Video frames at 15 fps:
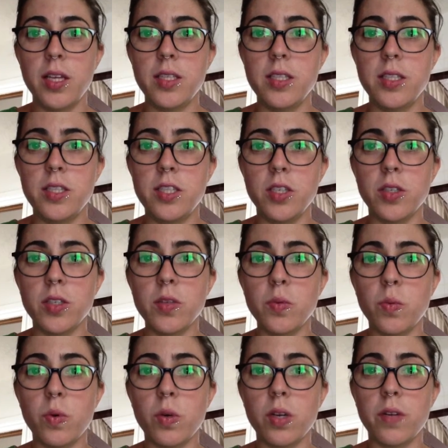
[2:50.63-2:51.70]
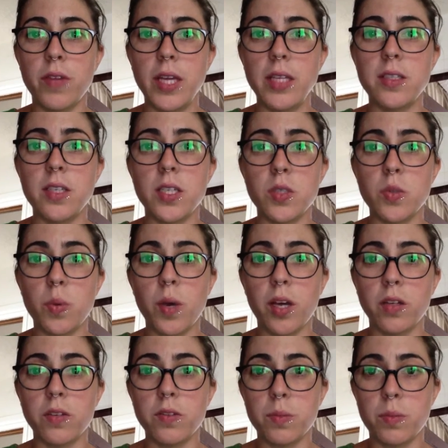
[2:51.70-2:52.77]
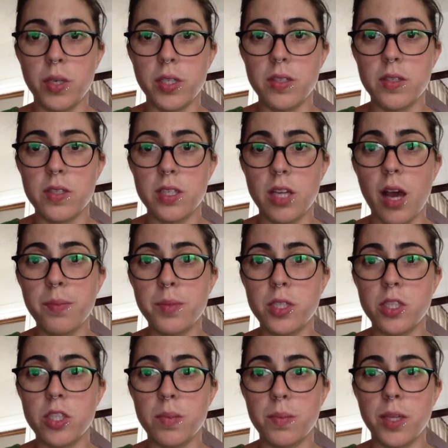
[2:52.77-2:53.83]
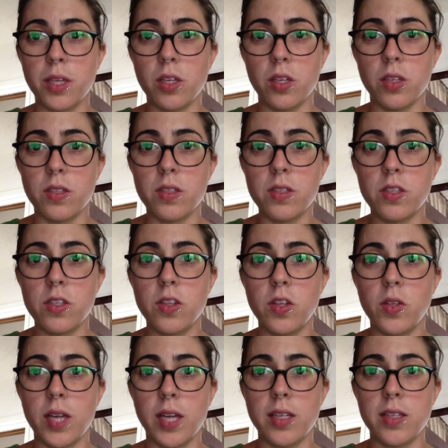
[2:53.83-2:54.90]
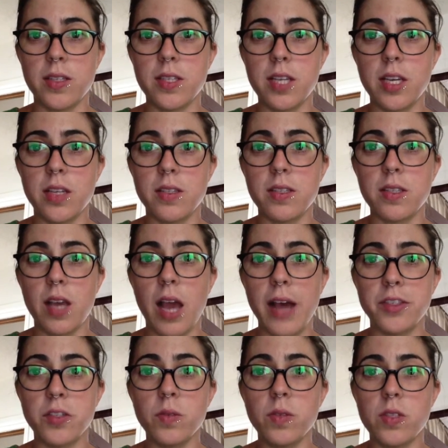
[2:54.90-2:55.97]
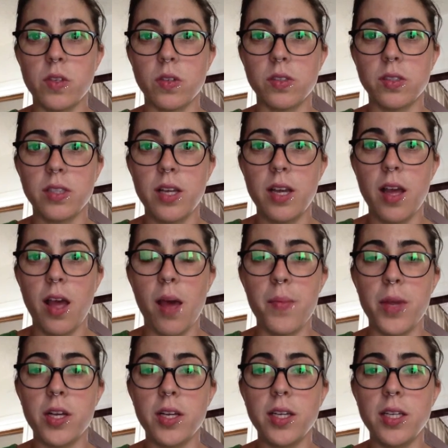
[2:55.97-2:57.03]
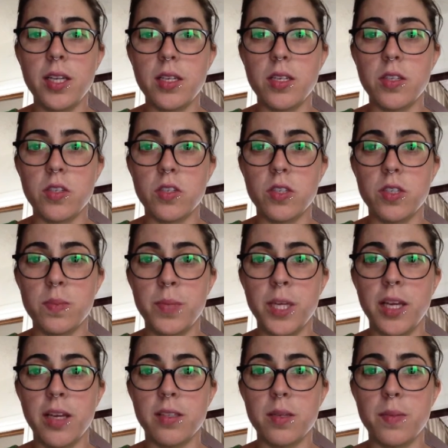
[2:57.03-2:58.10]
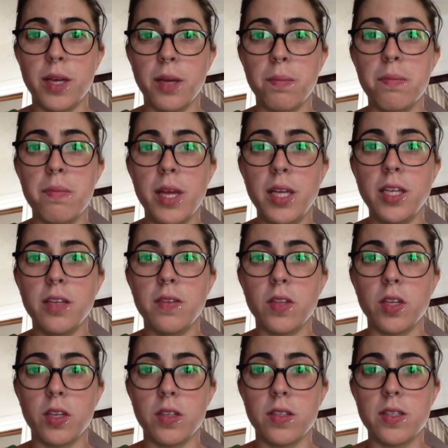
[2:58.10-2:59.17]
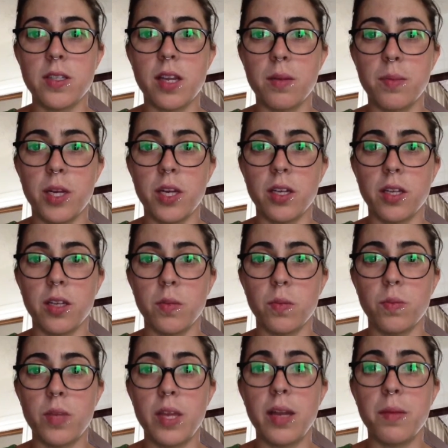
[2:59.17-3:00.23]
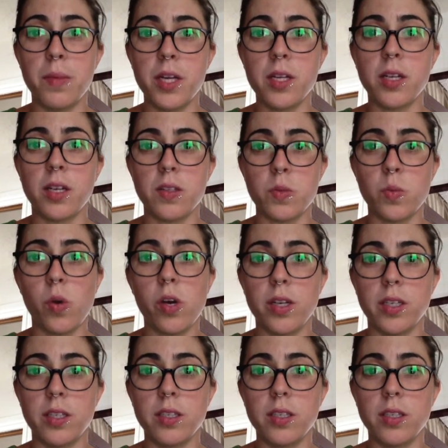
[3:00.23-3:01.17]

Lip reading: During the War of 1812, Britain stopped shipping goods to the United States. As a result, American industries began to make many of the goods that Americans wanted.